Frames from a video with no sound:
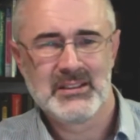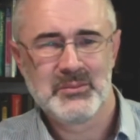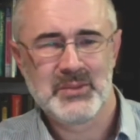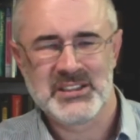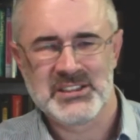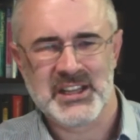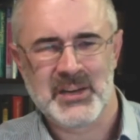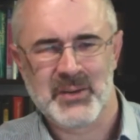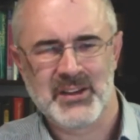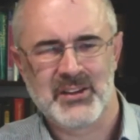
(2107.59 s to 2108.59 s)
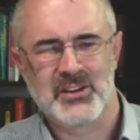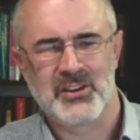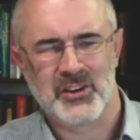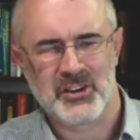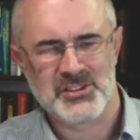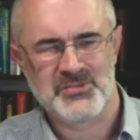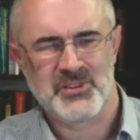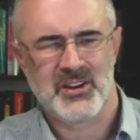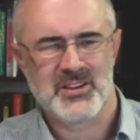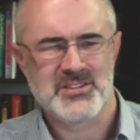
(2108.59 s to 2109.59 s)
But instead he went to the cross
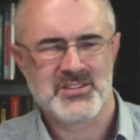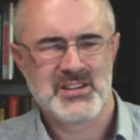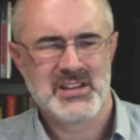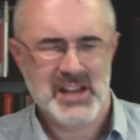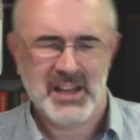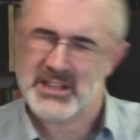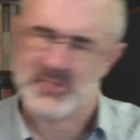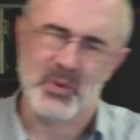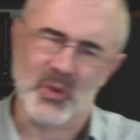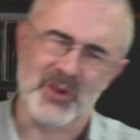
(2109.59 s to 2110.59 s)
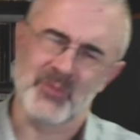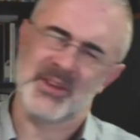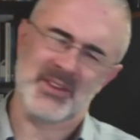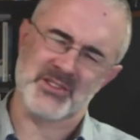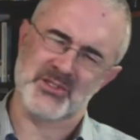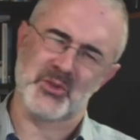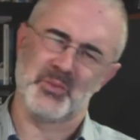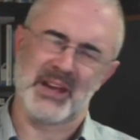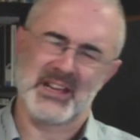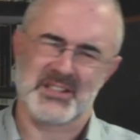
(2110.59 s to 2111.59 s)
for us. And he's borne with us so
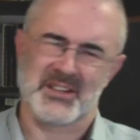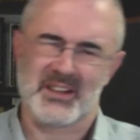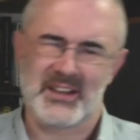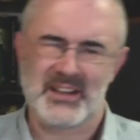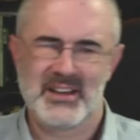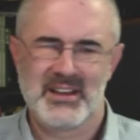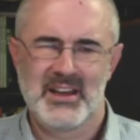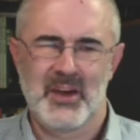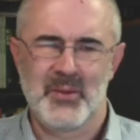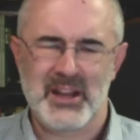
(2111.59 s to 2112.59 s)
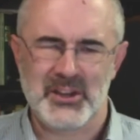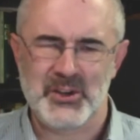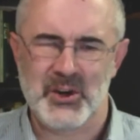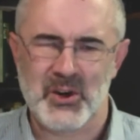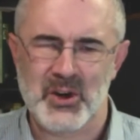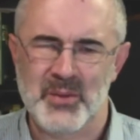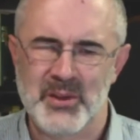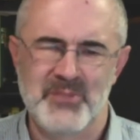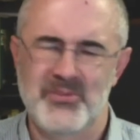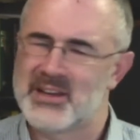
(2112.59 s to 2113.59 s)
patiently. And we can talk about
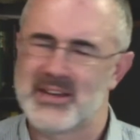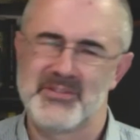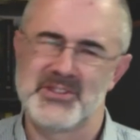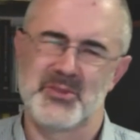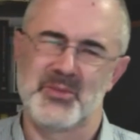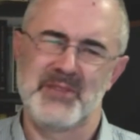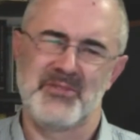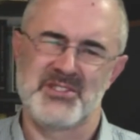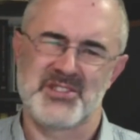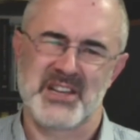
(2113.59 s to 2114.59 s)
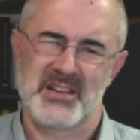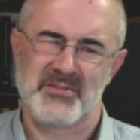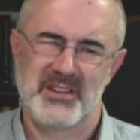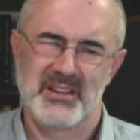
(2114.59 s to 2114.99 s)
the forgiveness that we've received.